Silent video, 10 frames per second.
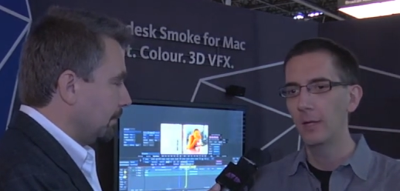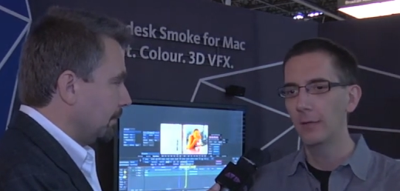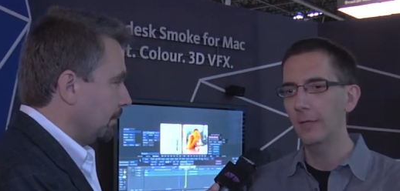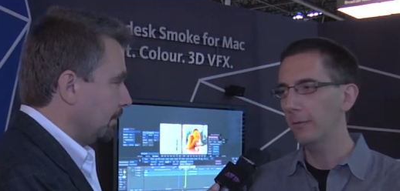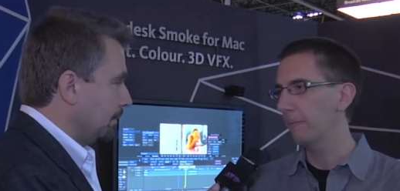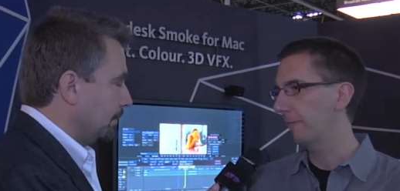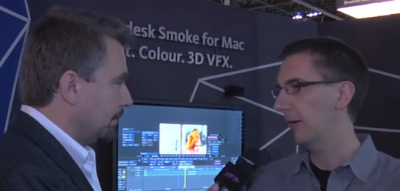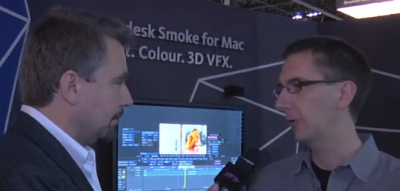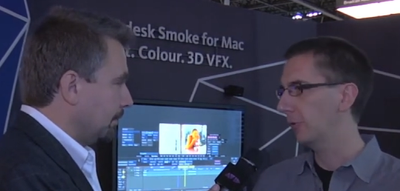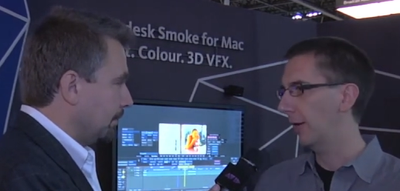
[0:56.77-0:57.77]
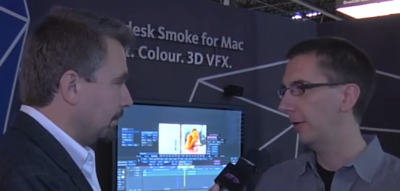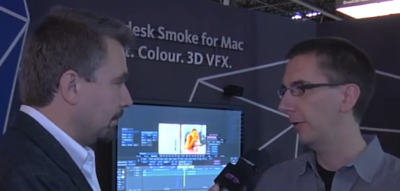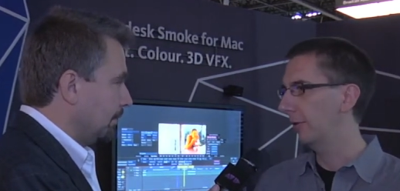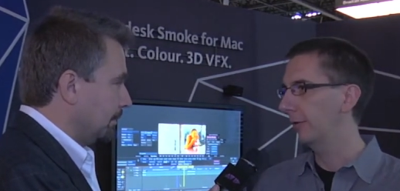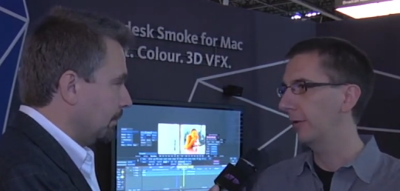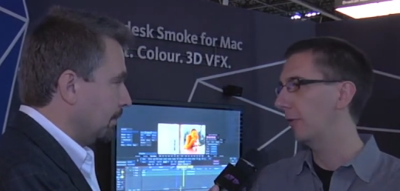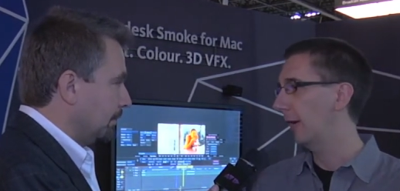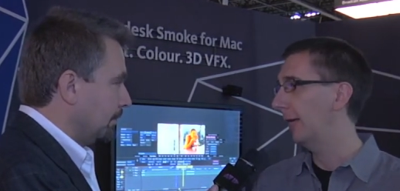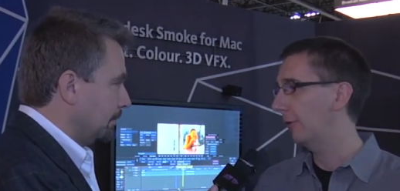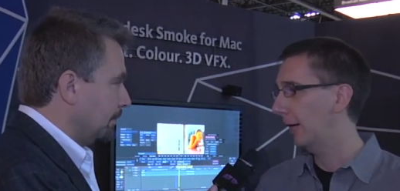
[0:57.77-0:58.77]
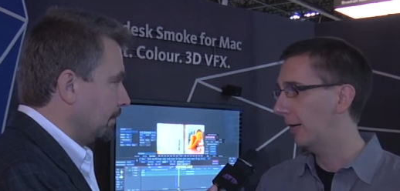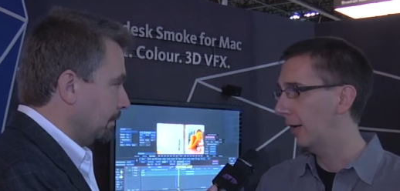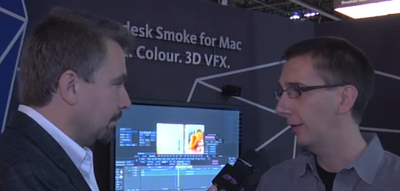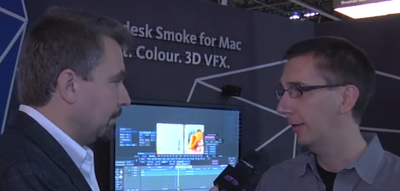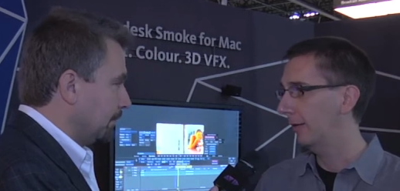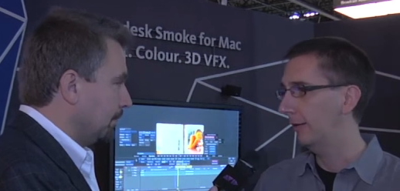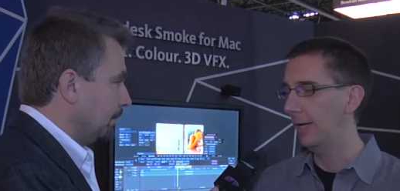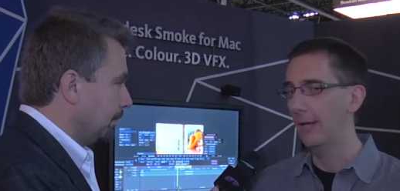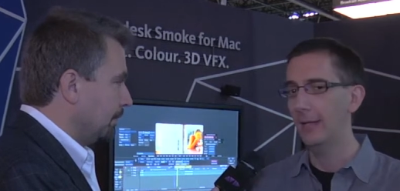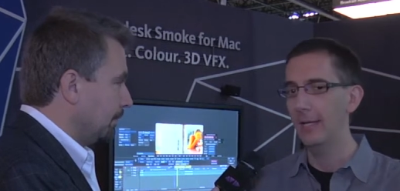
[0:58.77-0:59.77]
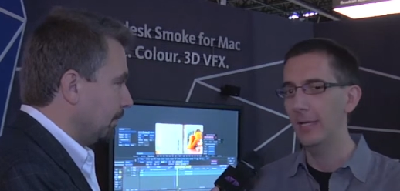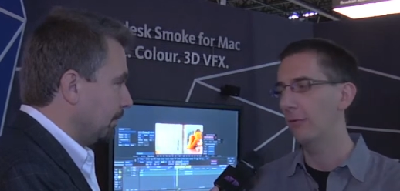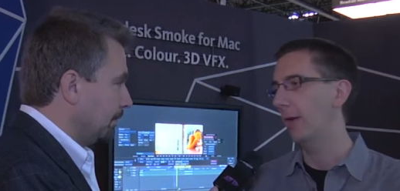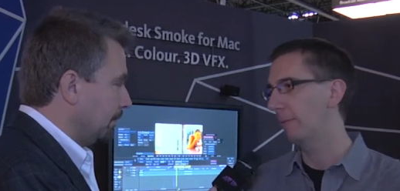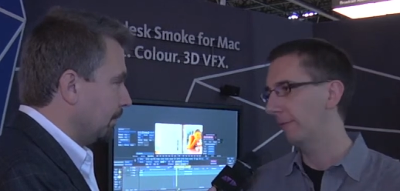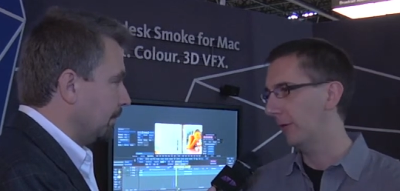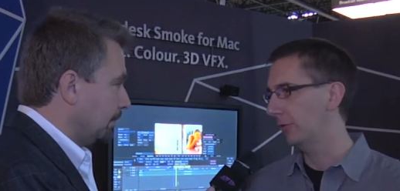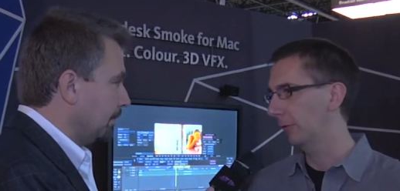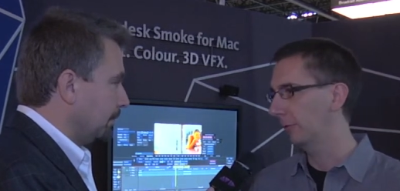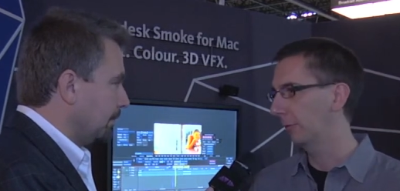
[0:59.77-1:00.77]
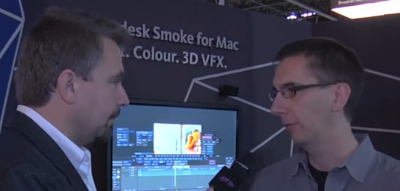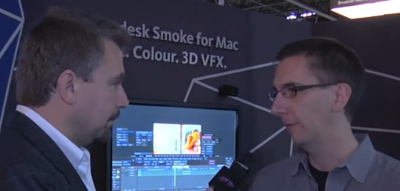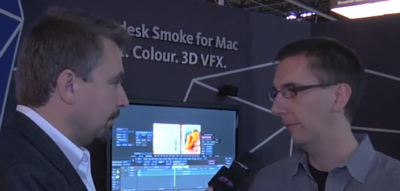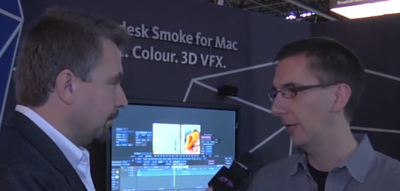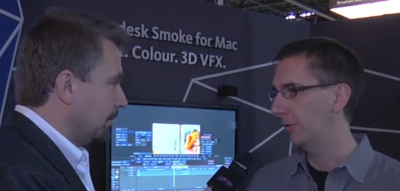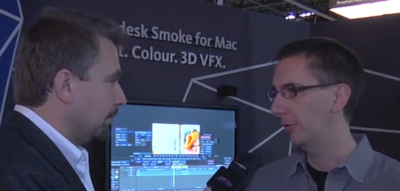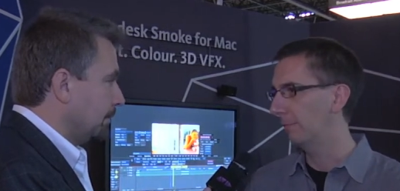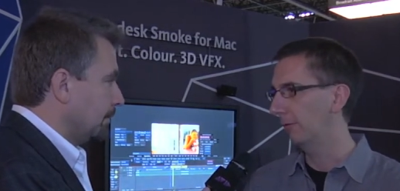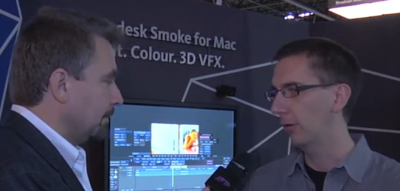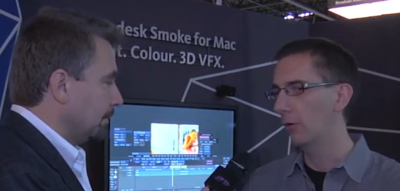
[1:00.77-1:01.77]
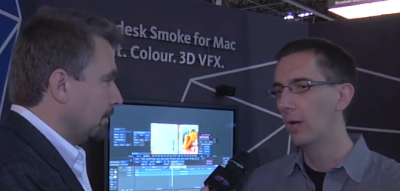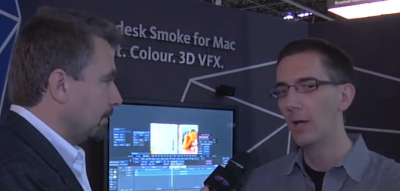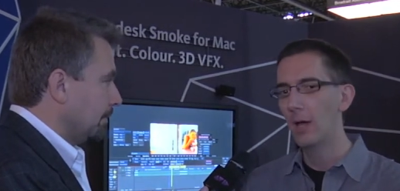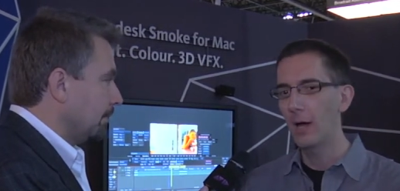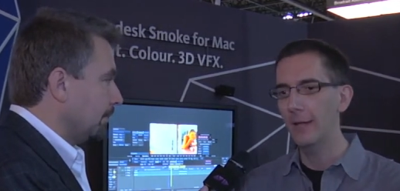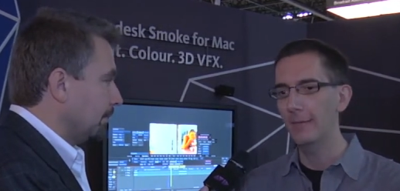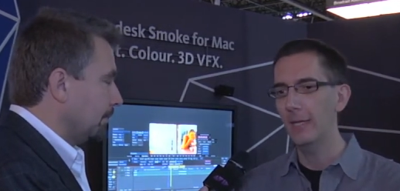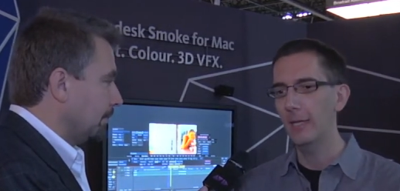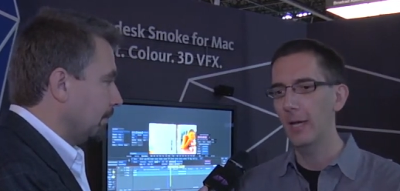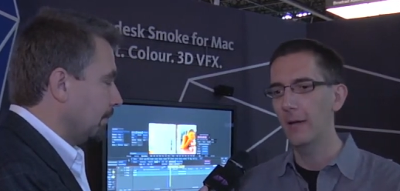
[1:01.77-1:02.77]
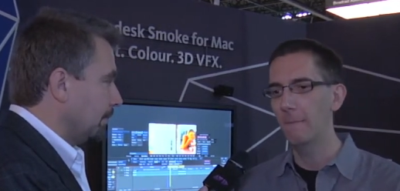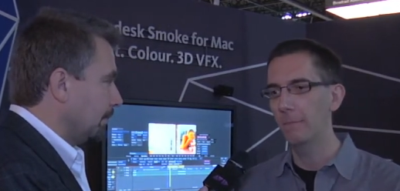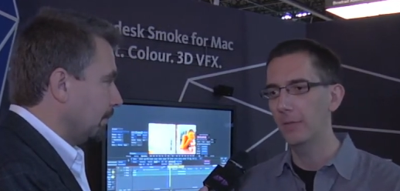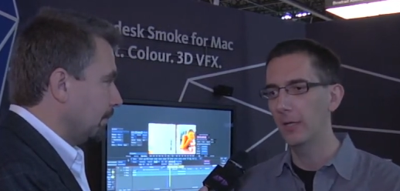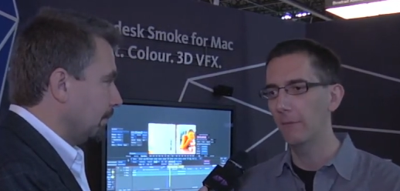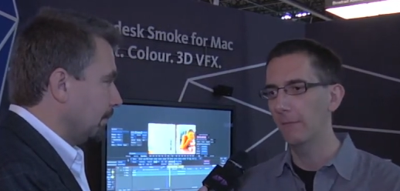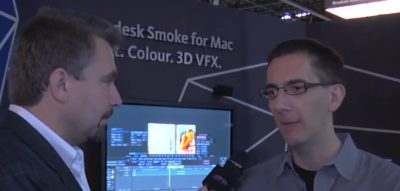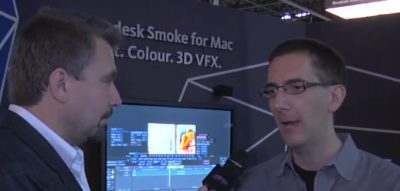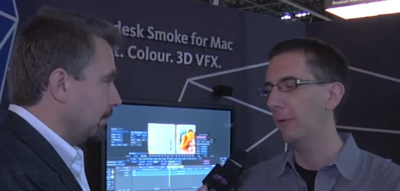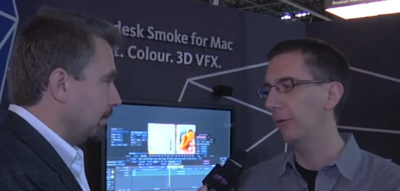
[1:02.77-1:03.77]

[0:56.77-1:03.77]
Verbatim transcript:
Speaker 1: these are professional editors and they're creating great content and they need great professional tools to finish them. So I think um, you know, from that